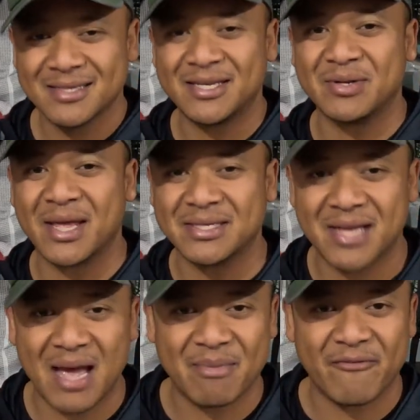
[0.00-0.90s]
Till next
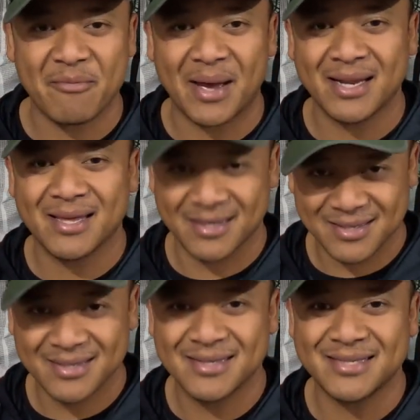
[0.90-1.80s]
time, everybody.
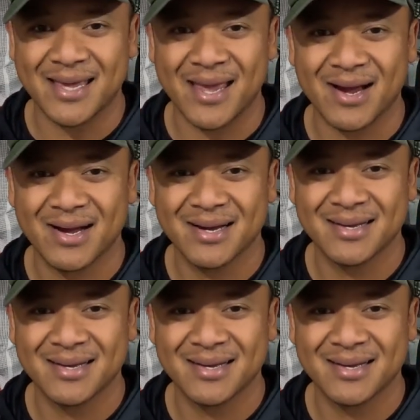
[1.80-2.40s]
Take care.